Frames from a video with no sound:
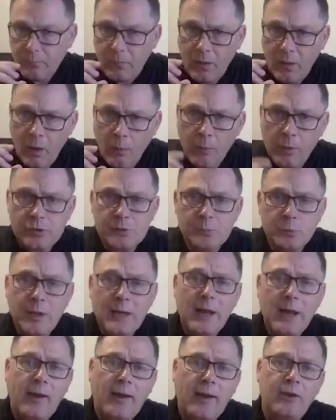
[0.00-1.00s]
And we got some really
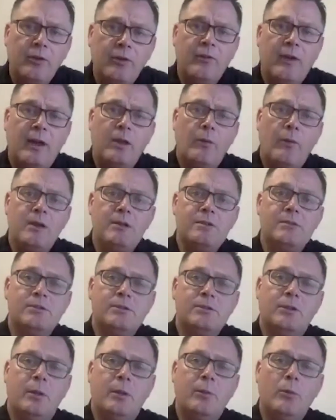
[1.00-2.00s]
accurate valuations on
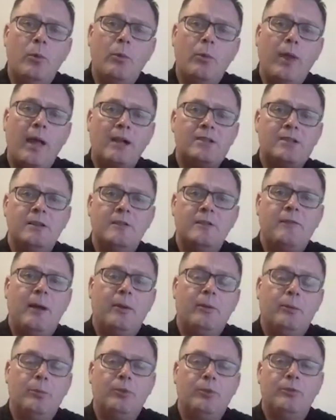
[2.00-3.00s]
there, but what we actually found
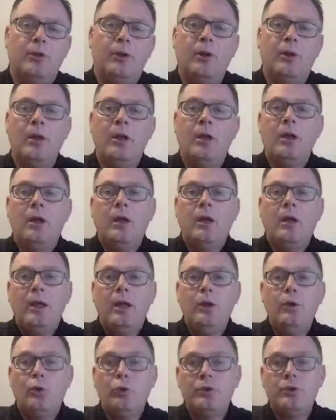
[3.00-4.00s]
was that in
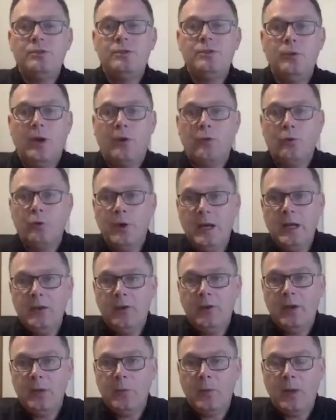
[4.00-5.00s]
order to do that really,
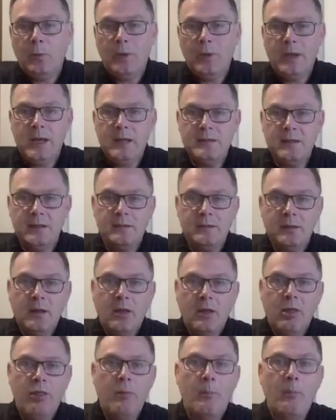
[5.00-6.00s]
really well, we needed
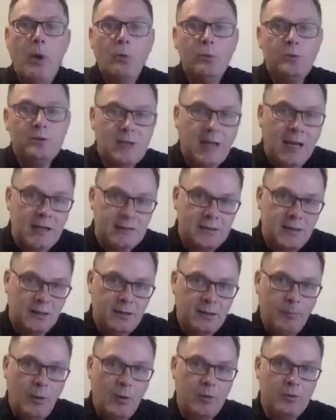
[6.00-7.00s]
the most data, the
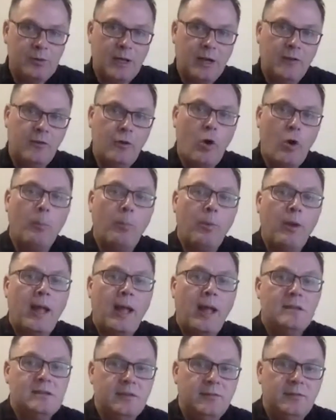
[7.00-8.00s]
most kind of
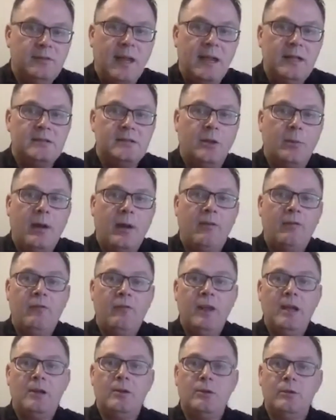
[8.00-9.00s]
comprehensive data about
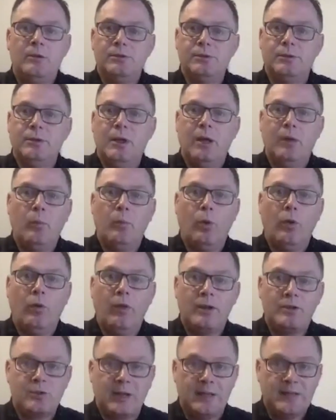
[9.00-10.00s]
vehicles and what they're
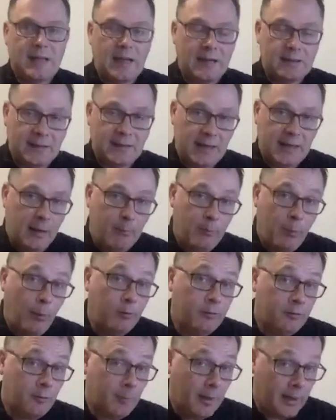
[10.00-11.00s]
transacting at, both
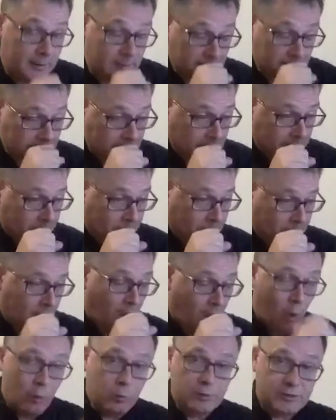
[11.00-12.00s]
from a
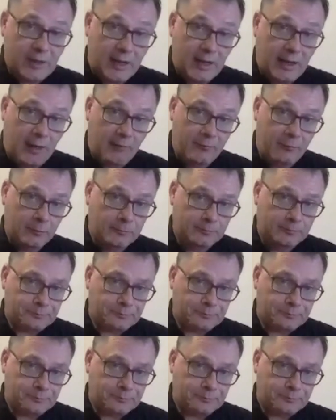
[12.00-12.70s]
wholesale level